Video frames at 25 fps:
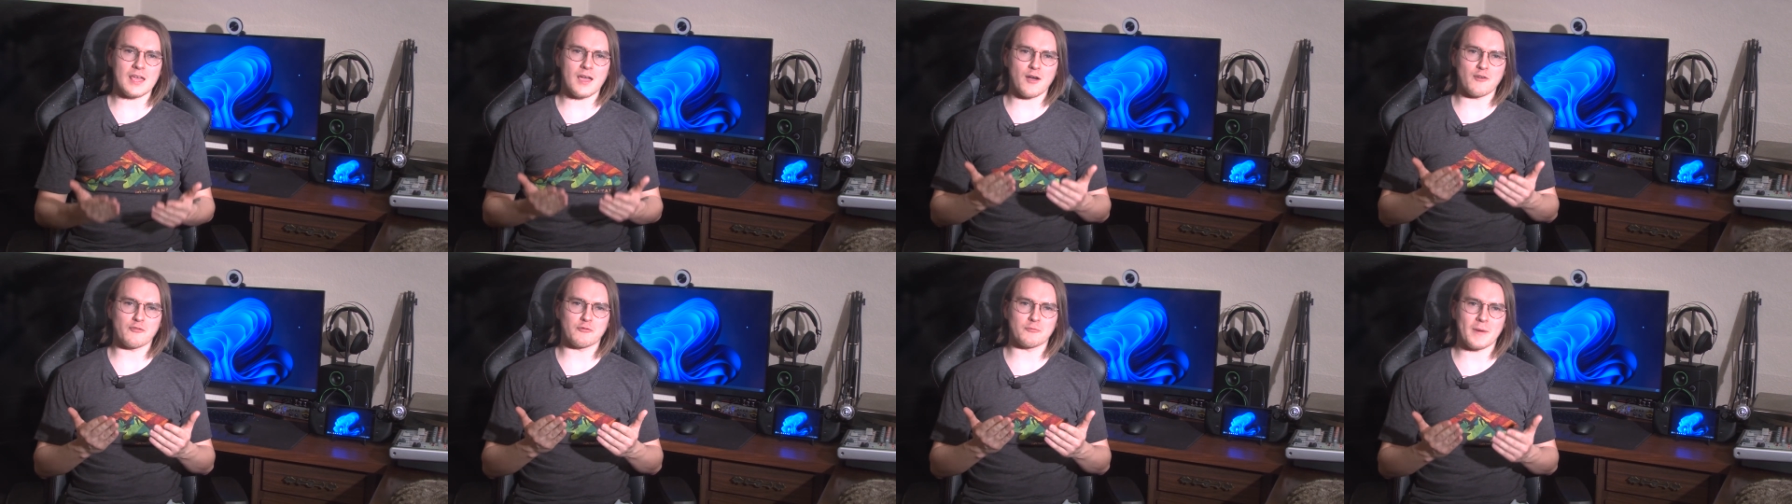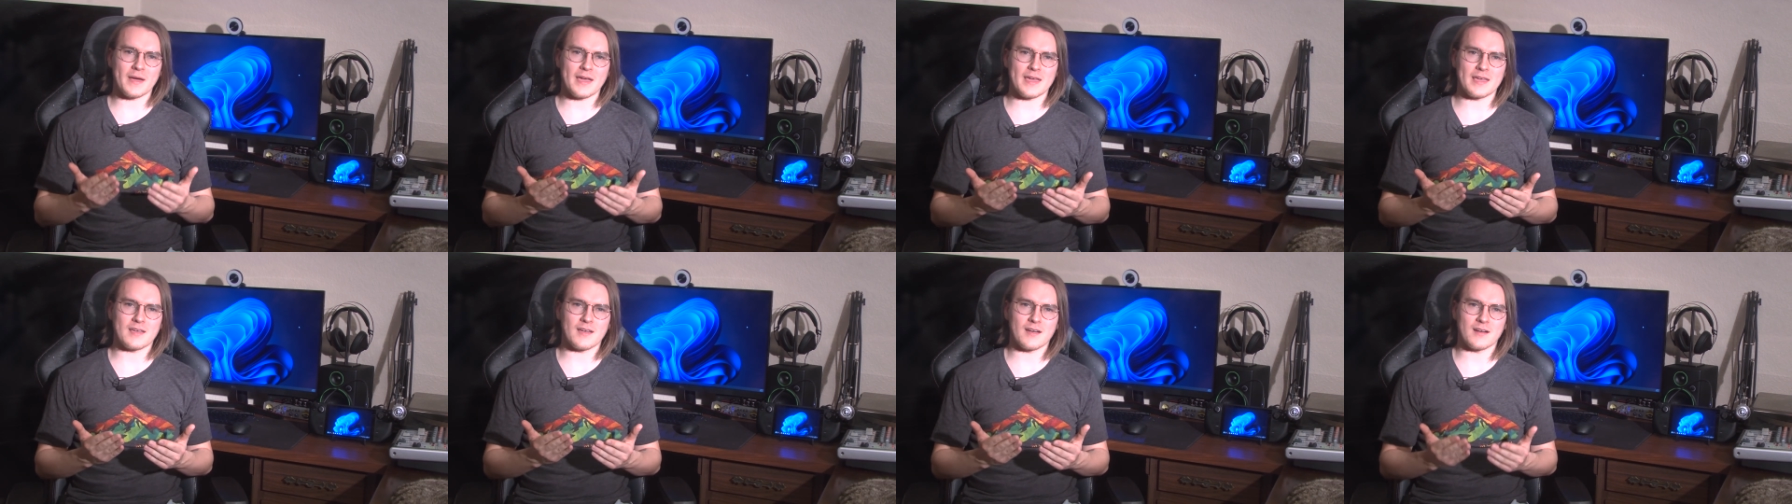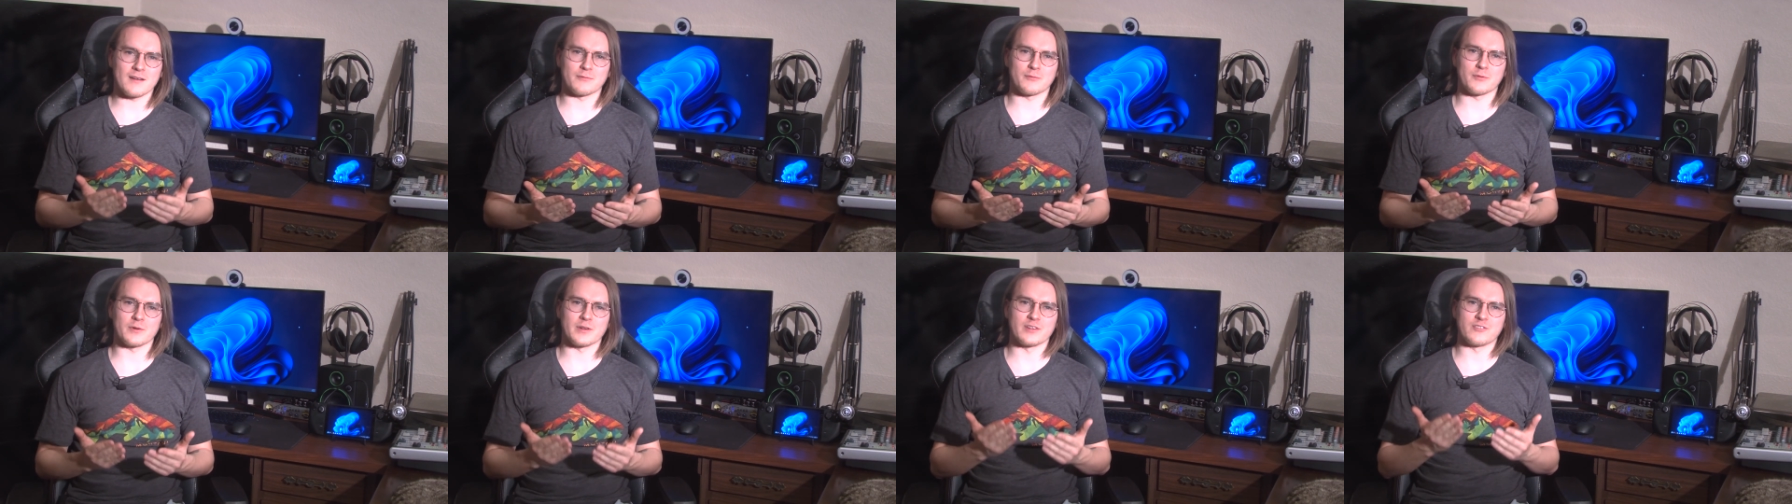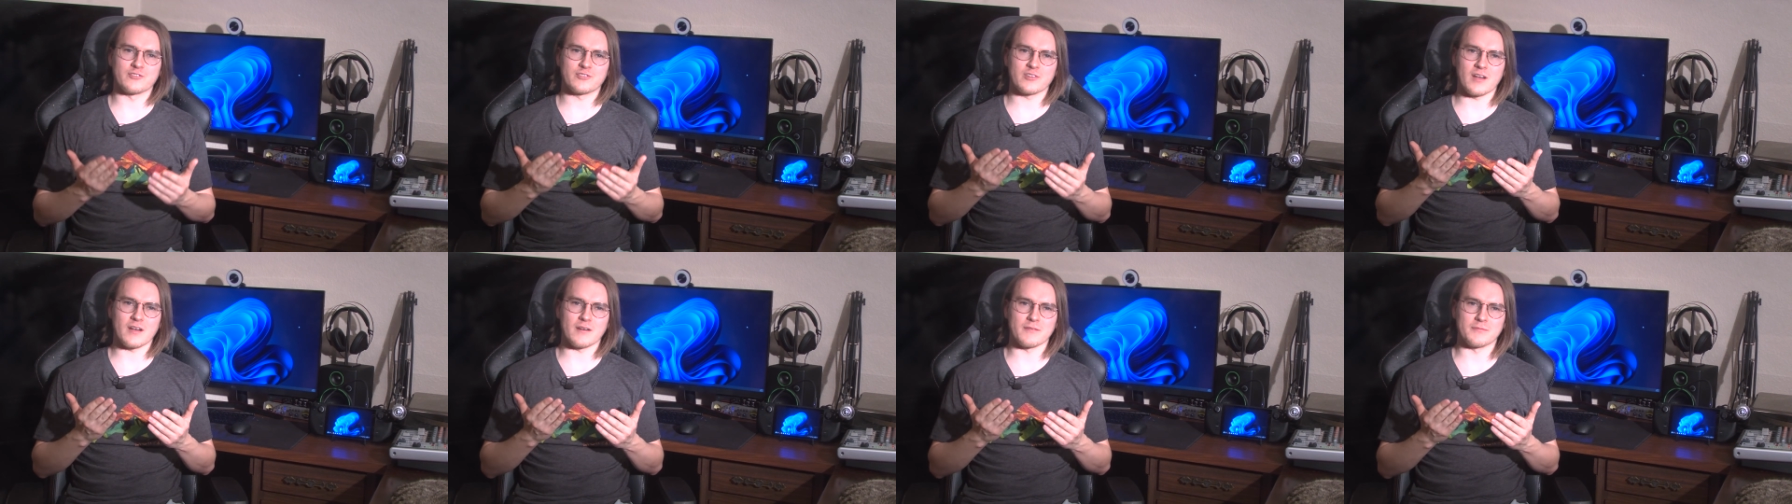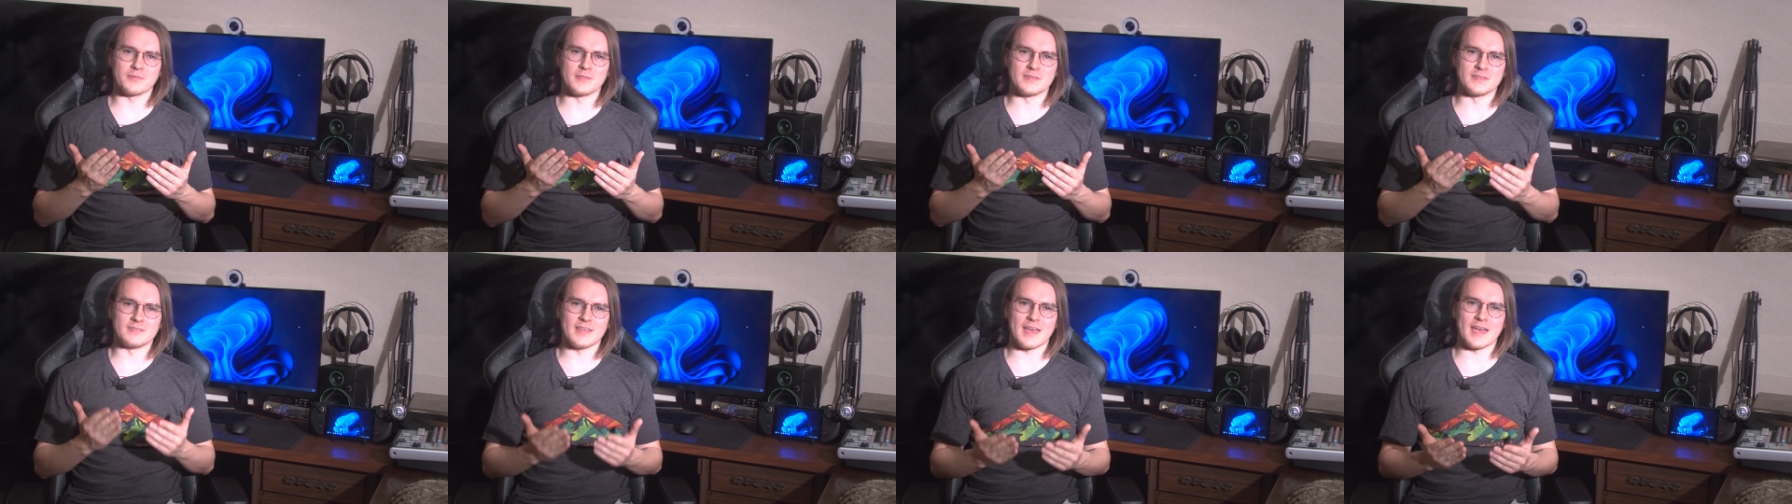of my coverage of
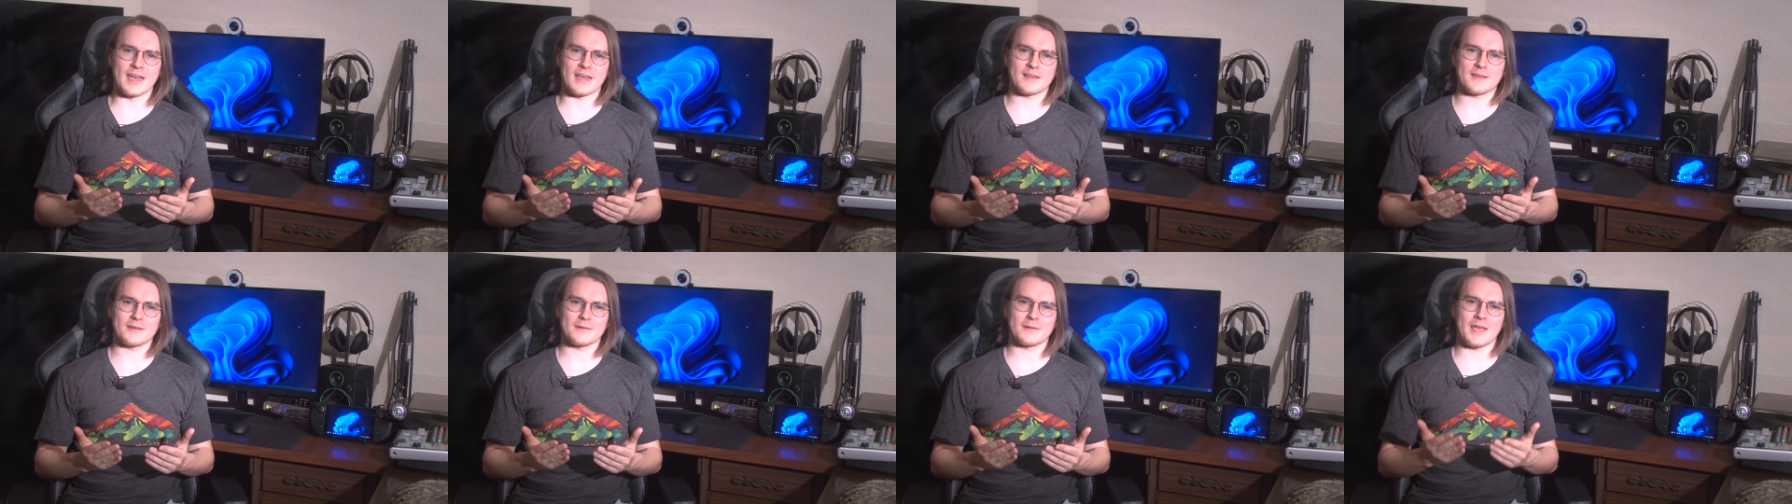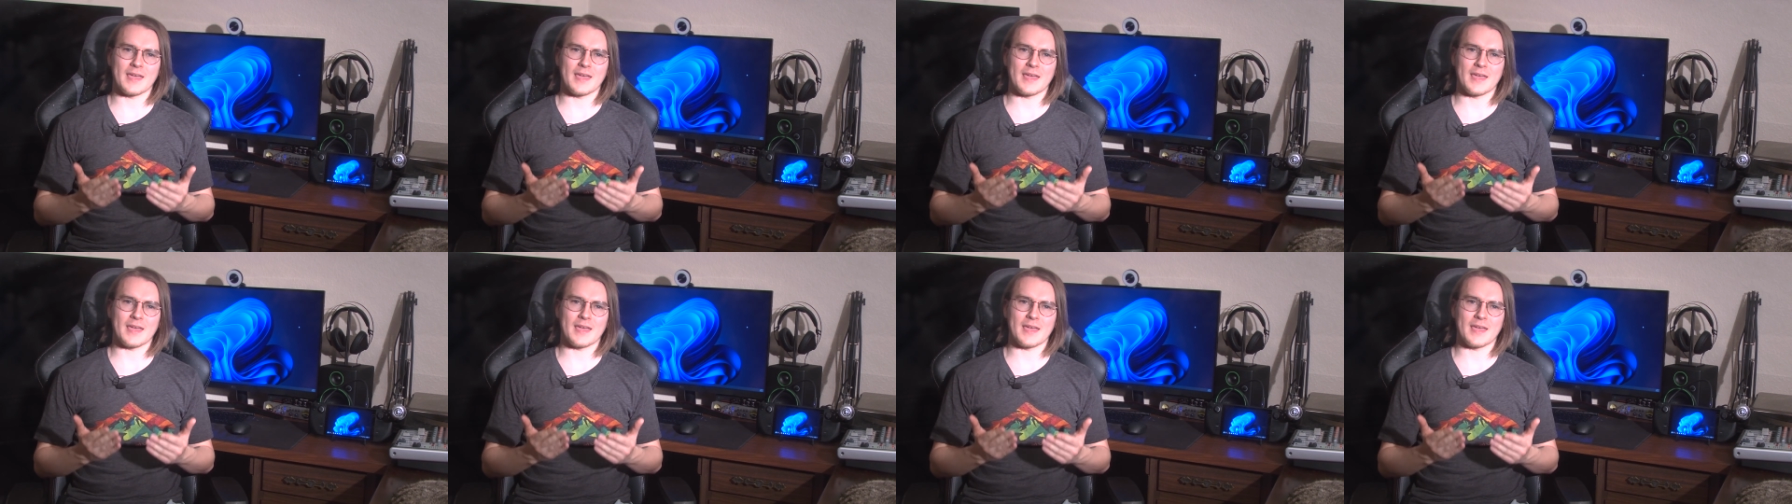the Deck,